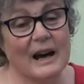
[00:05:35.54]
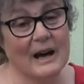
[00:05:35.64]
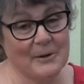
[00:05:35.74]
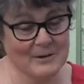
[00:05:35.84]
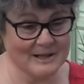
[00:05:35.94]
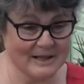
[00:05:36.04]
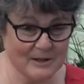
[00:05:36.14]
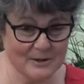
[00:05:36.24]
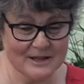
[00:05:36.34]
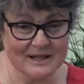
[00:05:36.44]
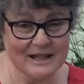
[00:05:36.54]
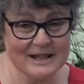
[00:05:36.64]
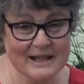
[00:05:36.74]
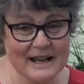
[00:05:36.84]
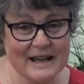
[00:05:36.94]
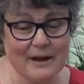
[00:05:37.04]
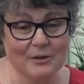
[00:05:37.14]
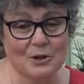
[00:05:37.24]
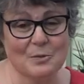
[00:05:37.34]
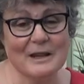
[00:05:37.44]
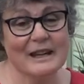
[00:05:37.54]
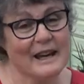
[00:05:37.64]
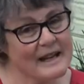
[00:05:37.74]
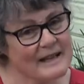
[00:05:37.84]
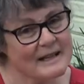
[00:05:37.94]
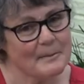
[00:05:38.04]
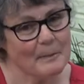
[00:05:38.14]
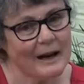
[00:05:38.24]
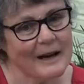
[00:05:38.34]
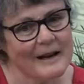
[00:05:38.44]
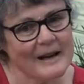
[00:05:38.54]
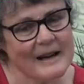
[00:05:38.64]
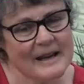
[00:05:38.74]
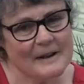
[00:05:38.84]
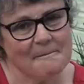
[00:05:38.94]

I will see you on Sunday. Have a good weekend. Bye.